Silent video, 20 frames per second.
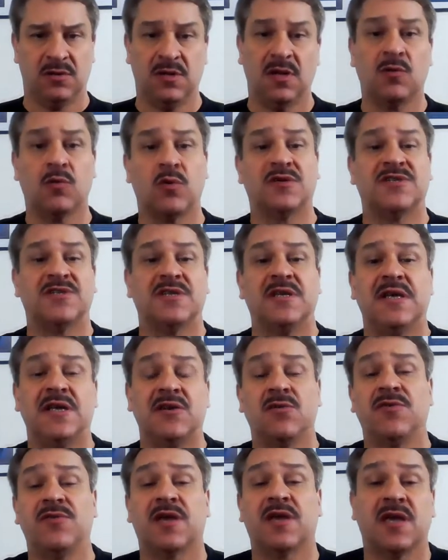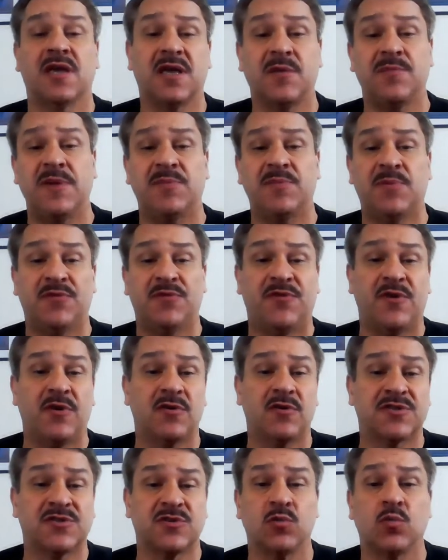in other words, a leader that can get people to
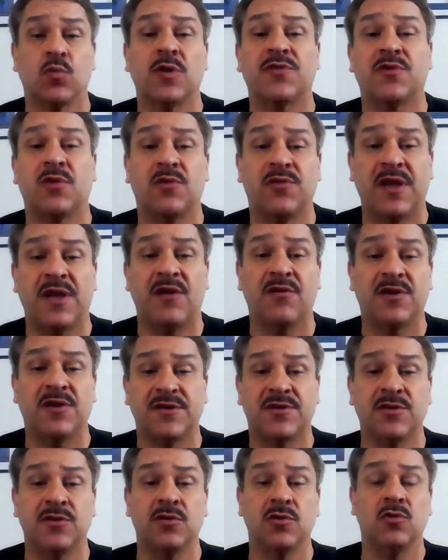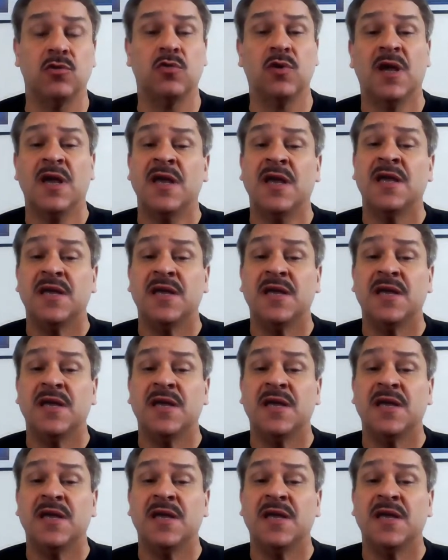focus on what they're there to do